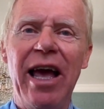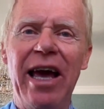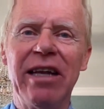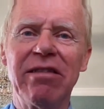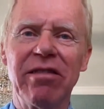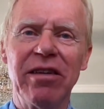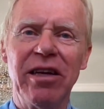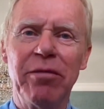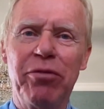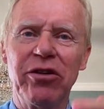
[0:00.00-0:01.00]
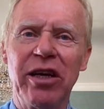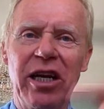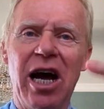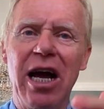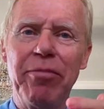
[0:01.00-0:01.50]
and putting
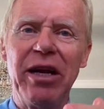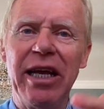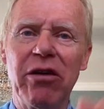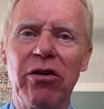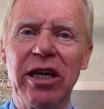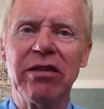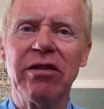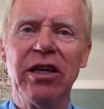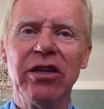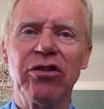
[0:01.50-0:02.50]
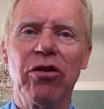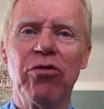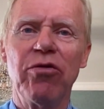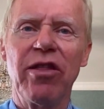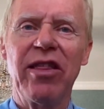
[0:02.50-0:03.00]
a hyperlink on it
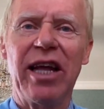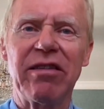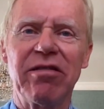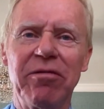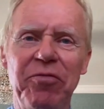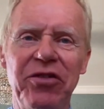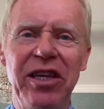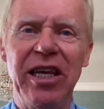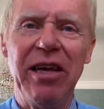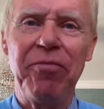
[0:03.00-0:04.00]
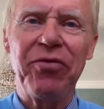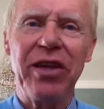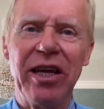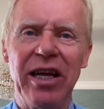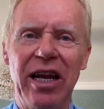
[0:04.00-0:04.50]
so that the
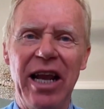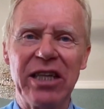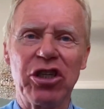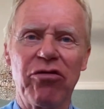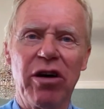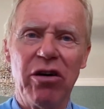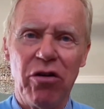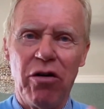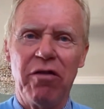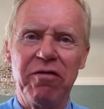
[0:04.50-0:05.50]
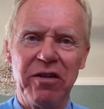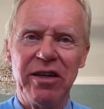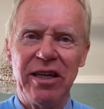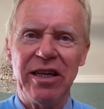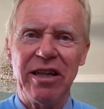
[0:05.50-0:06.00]
lecturer of
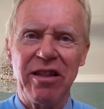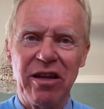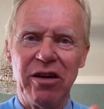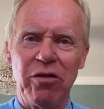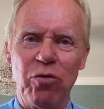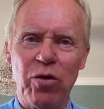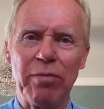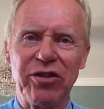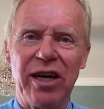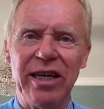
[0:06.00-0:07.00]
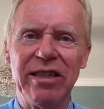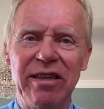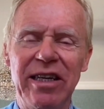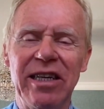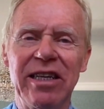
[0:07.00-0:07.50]
the website
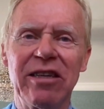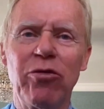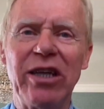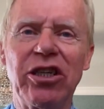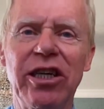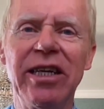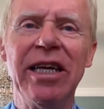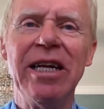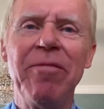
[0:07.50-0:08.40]
in question,